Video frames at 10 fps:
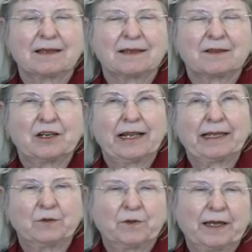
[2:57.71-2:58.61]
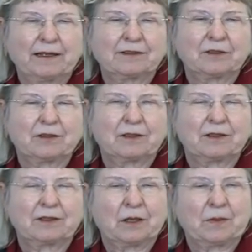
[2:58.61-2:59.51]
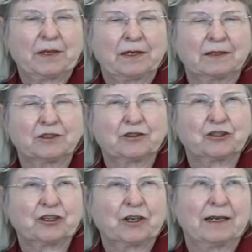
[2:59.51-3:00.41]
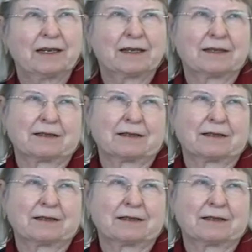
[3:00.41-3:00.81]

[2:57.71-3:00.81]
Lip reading: The late effects appear usually